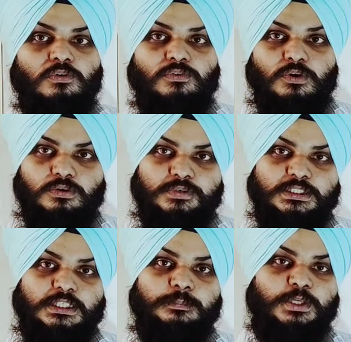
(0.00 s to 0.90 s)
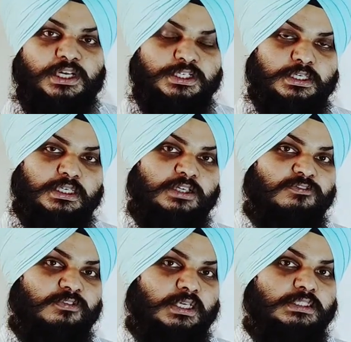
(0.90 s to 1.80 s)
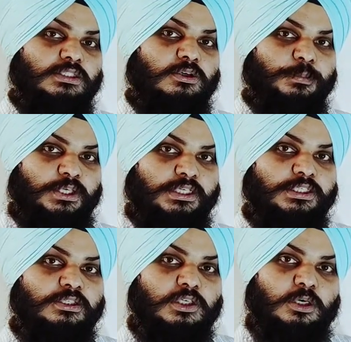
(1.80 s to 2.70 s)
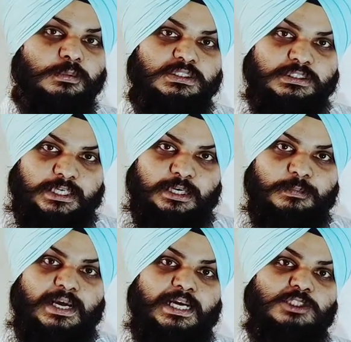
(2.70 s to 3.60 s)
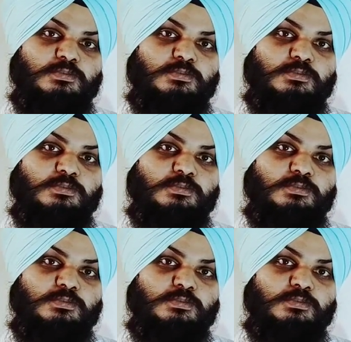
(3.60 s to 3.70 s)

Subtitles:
for which the potential difference or potential drop is same as